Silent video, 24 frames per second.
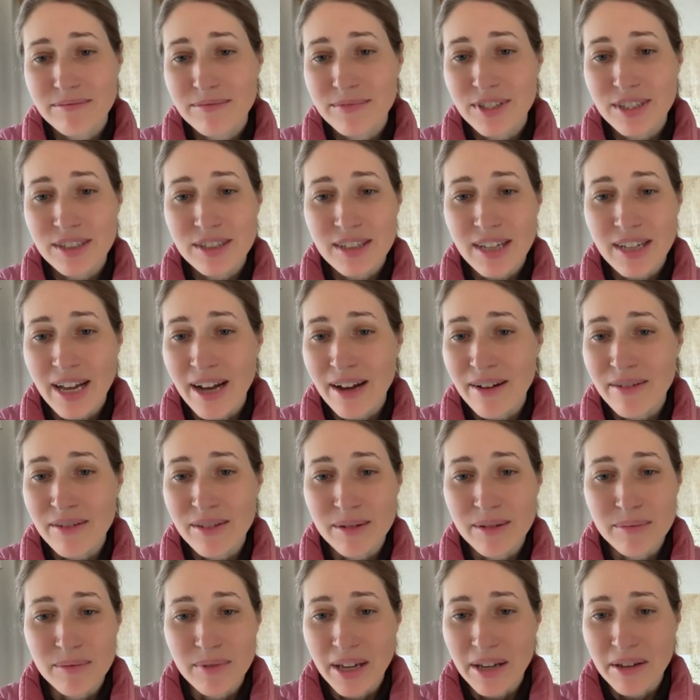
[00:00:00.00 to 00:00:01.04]
Just to have
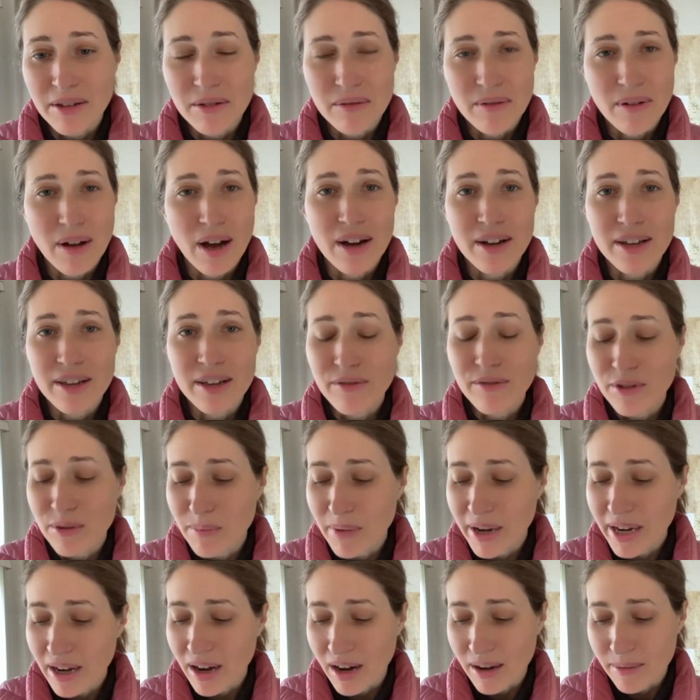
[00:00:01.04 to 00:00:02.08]
them, like, I'll give you
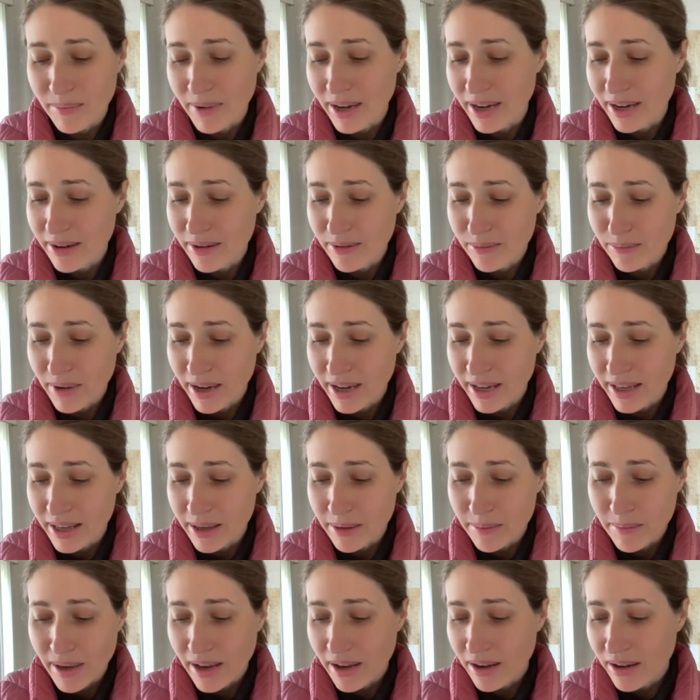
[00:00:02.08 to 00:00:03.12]
my
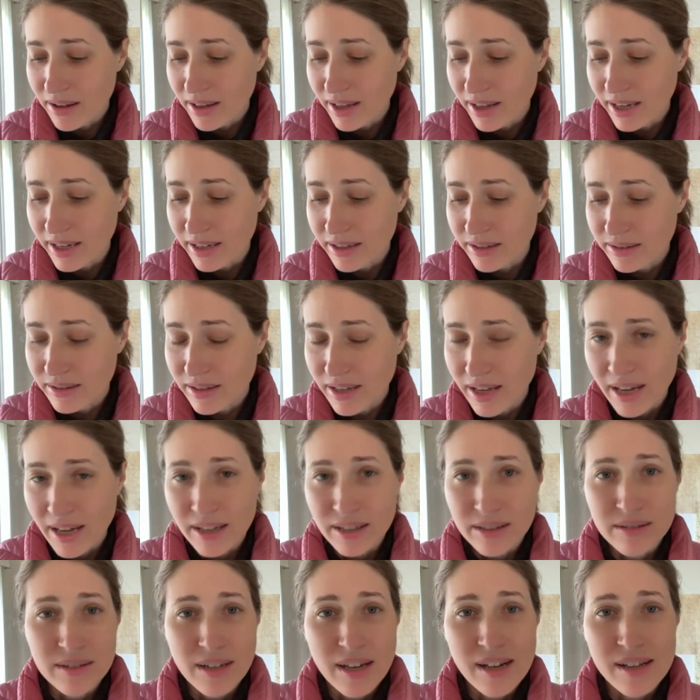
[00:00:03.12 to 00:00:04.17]
email
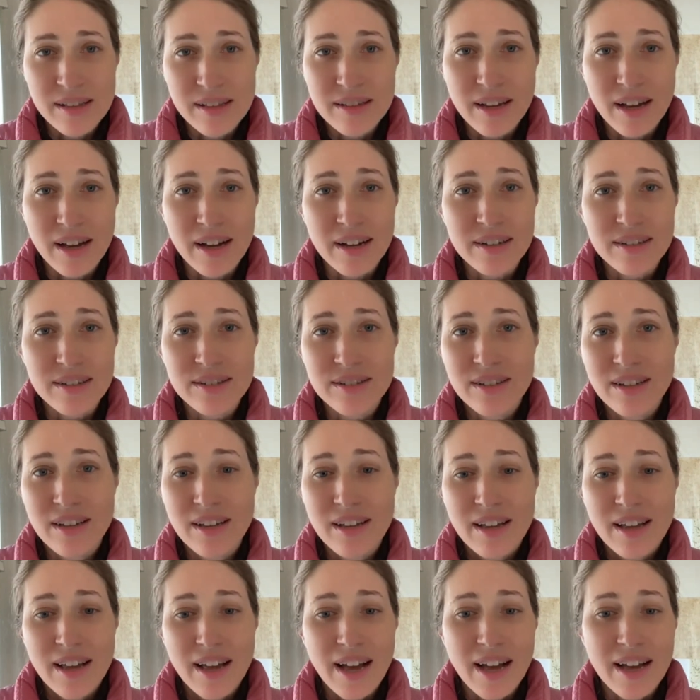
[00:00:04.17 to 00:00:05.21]
and text,
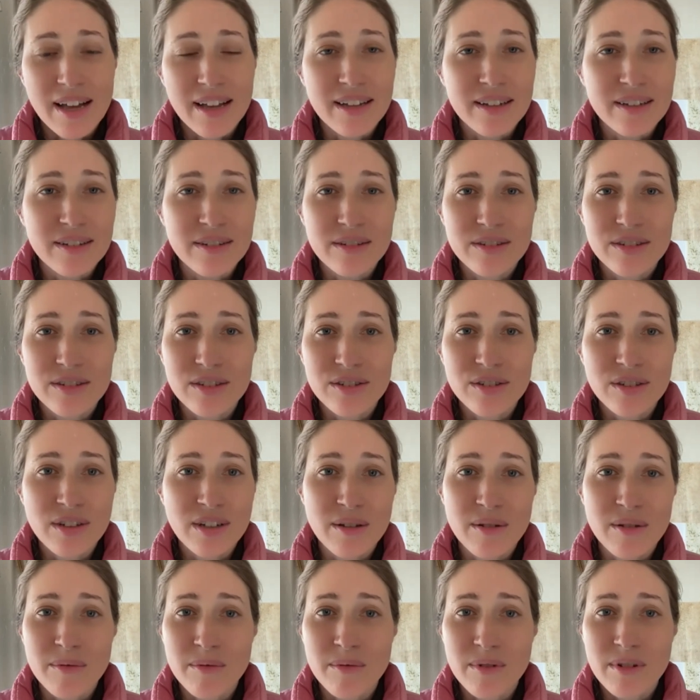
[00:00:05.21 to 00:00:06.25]
and just
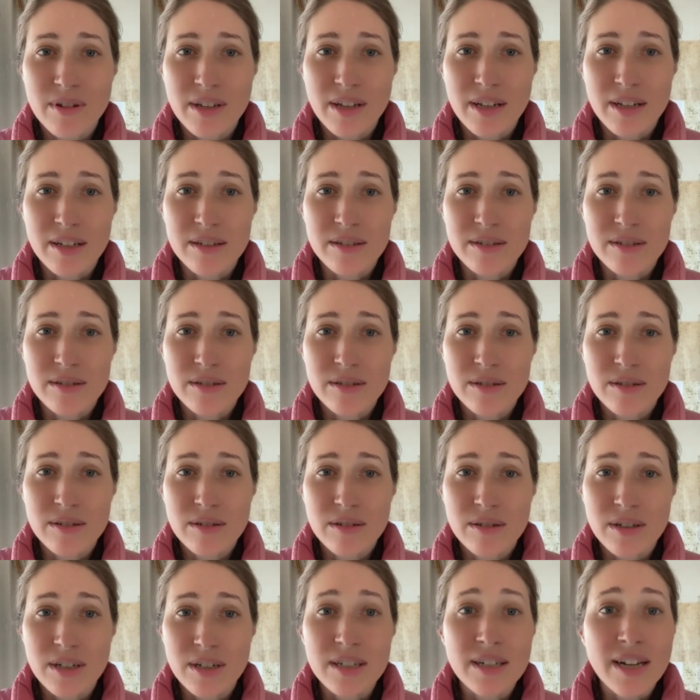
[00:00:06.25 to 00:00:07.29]
can
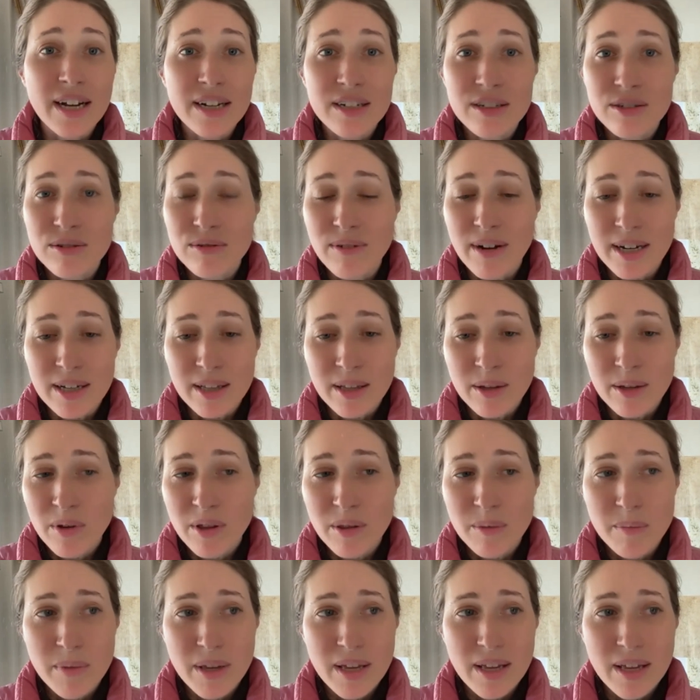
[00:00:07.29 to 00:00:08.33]
connect directly
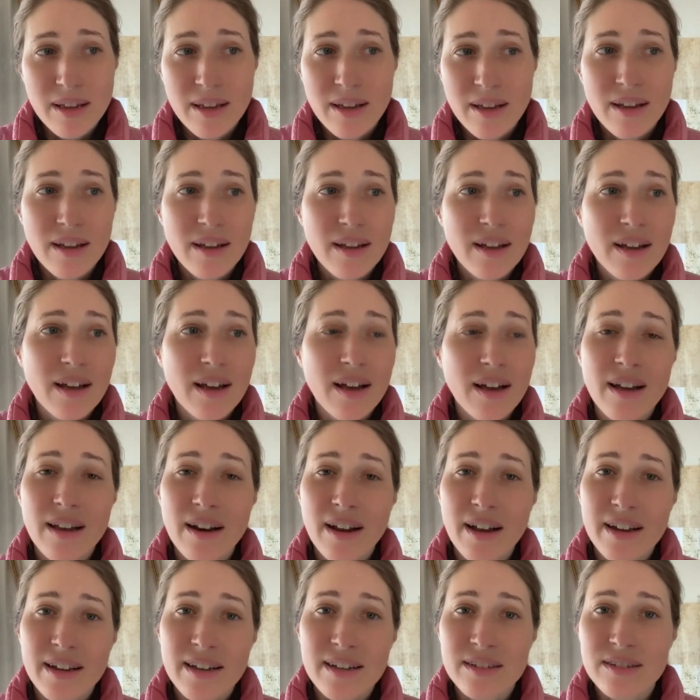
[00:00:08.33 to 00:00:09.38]
with me, and
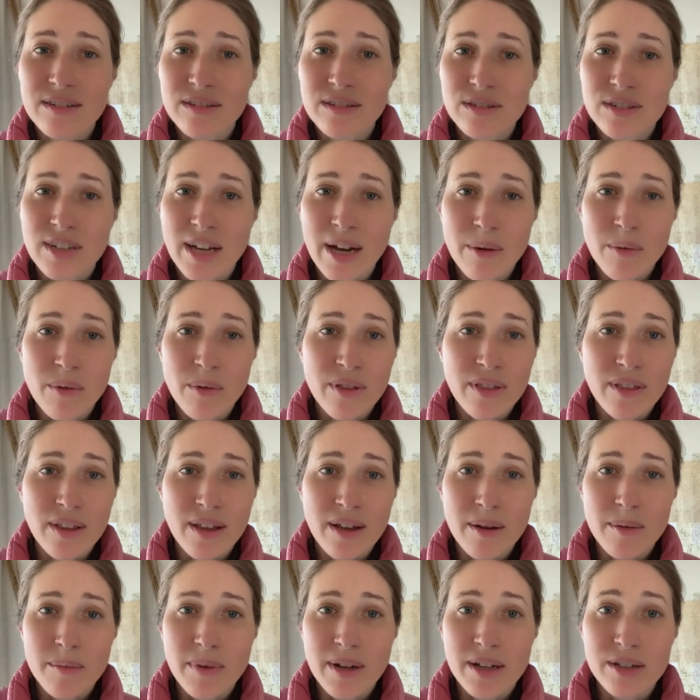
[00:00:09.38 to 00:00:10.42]
I can chat with
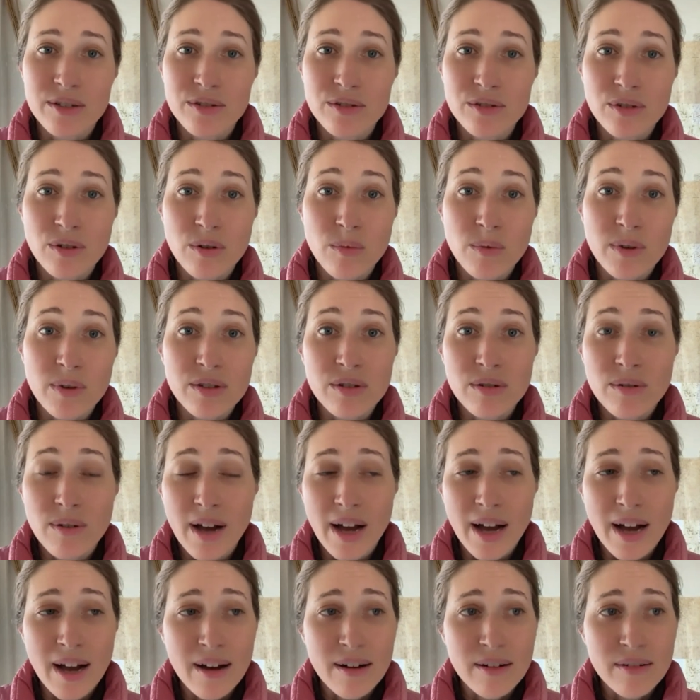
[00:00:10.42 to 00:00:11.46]
them. And so we do
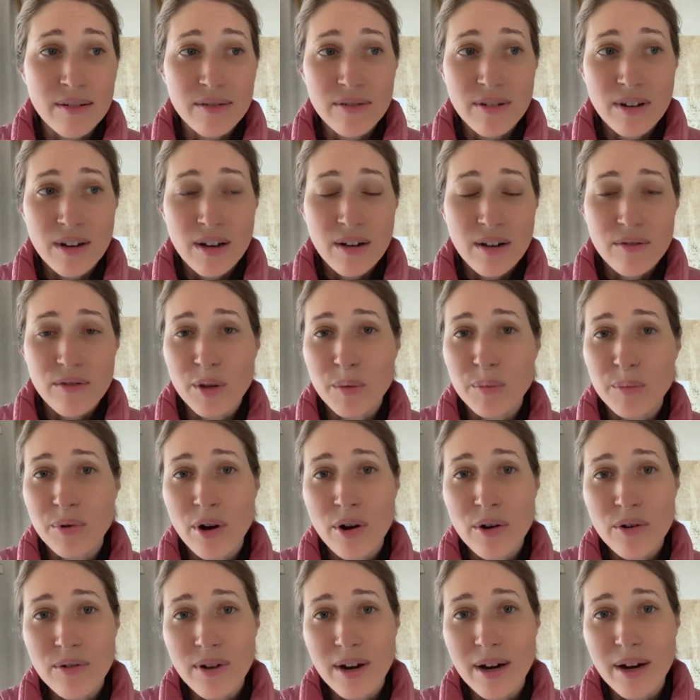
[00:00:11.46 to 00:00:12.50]
have, for the
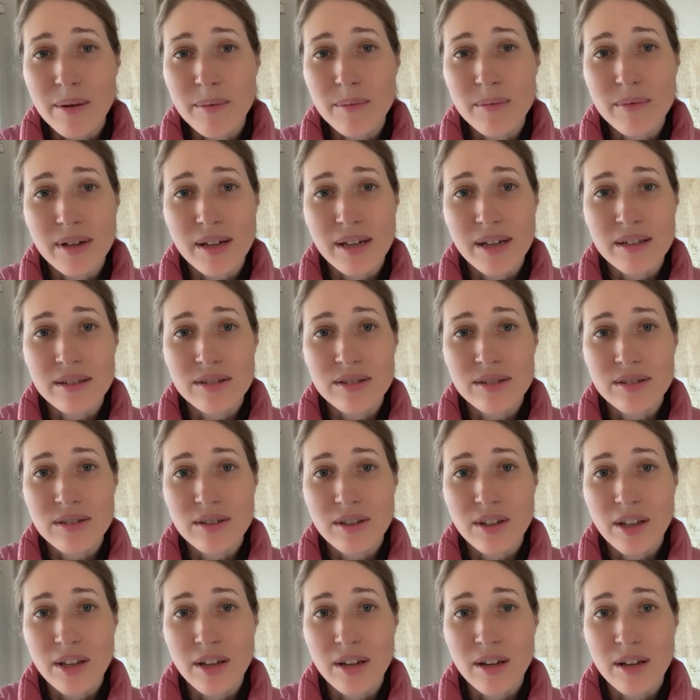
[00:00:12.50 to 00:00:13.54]
program,
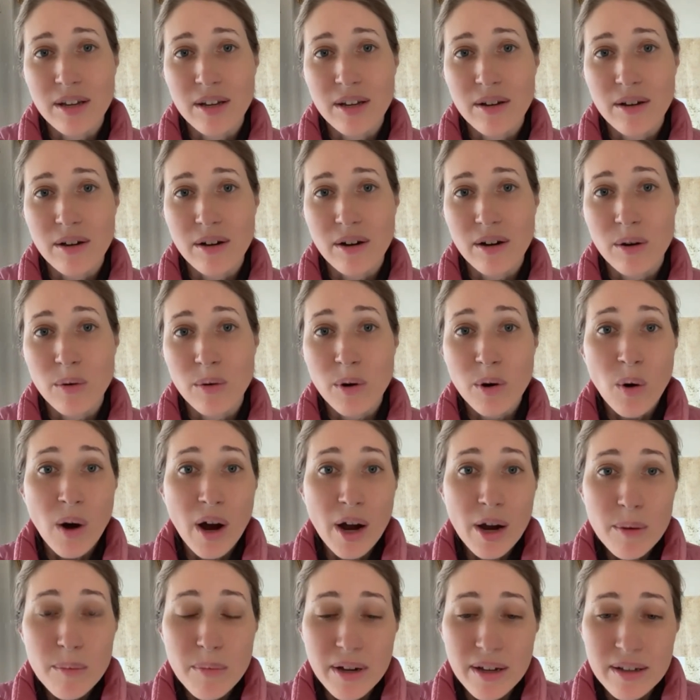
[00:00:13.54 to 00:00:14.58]
it's the
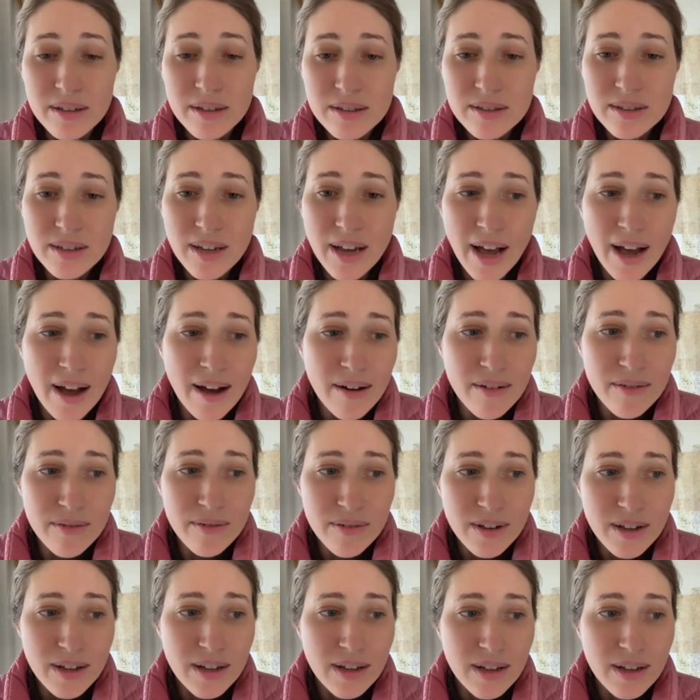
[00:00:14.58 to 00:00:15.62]
requirement to have